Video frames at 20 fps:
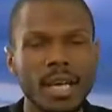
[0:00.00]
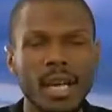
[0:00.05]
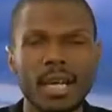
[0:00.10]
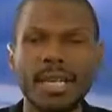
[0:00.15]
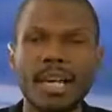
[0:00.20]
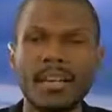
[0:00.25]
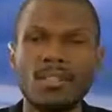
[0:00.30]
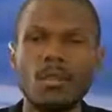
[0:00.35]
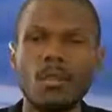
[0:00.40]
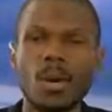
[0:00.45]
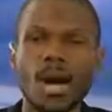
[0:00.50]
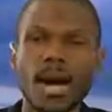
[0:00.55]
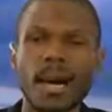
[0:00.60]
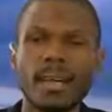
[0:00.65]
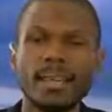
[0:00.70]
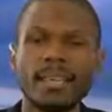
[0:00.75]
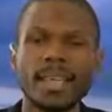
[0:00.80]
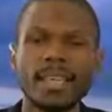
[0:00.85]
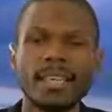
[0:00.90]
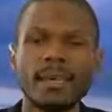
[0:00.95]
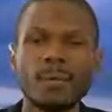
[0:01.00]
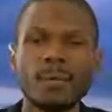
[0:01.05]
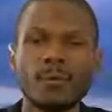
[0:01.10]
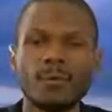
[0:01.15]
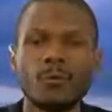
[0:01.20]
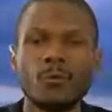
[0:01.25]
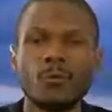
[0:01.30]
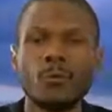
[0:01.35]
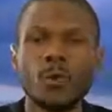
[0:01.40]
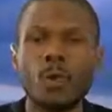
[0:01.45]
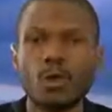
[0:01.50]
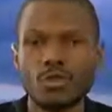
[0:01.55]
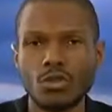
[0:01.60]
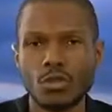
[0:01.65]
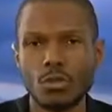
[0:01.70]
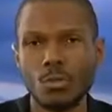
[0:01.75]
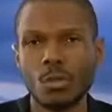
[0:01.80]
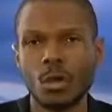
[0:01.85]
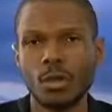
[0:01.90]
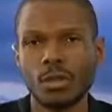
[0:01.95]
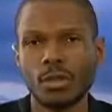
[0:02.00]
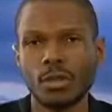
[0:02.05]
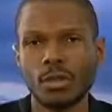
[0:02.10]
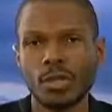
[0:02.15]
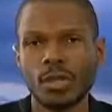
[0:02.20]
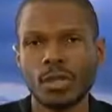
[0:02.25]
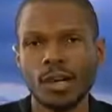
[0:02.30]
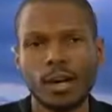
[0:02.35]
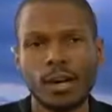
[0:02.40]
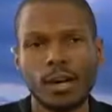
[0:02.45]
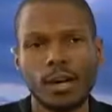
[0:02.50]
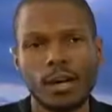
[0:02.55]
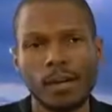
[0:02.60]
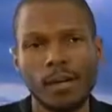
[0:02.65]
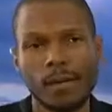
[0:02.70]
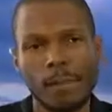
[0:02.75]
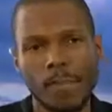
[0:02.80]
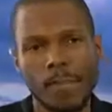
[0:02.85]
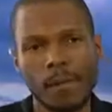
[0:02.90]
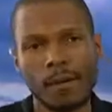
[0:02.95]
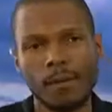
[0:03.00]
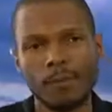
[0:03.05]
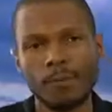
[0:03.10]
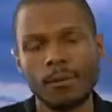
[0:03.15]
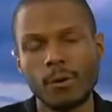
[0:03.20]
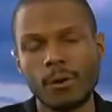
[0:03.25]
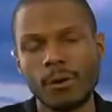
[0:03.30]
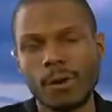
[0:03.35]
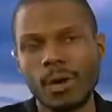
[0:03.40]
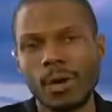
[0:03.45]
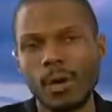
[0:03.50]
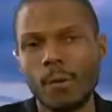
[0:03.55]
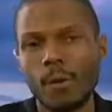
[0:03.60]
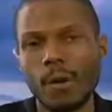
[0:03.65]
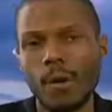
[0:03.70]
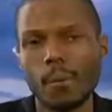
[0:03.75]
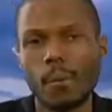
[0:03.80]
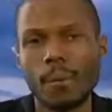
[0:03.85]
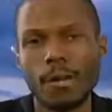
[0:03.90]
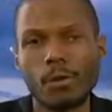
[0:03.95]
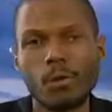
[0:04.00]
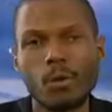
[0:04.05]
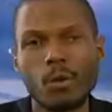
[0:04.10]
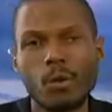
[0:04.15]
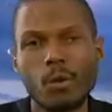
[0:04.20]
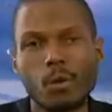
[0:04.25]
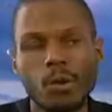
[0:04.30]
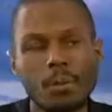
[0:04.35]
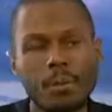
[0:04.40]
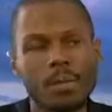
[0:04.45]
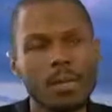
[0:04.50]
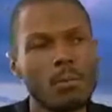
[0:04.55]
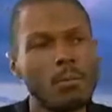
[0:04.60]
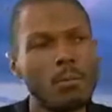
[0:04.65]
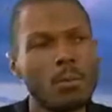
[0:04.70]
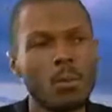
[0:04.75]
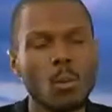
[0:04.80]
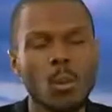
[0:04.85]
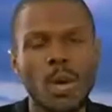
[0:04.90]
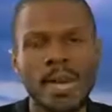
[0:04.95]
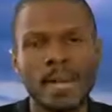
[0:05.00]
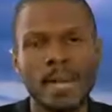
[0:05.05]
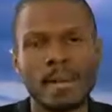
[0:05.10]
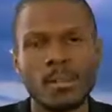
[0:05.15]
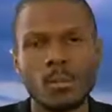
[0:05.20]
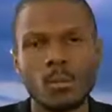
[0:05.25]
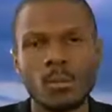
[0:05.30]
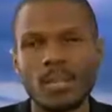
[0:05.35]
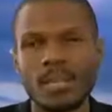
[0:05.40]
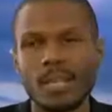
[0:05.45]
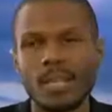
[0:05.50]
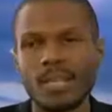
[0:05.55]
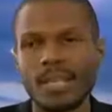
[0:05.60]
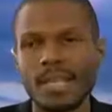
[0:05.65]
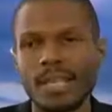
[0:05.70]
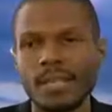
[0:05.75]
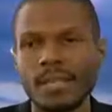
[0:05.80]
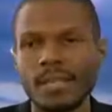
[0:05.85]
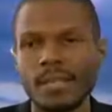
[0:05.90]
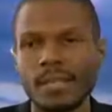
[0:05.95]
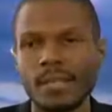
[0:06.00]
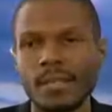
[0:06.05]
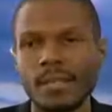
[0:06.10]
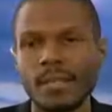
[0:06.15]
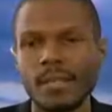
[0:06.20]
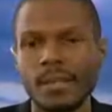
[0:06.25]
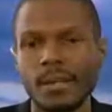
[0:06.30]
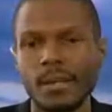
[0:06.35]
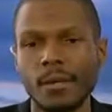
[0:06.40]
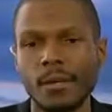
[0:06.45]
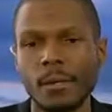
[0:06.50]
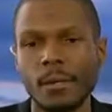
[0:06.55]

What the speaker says: and that's why they can be forced to work for a minimum wage, which is less than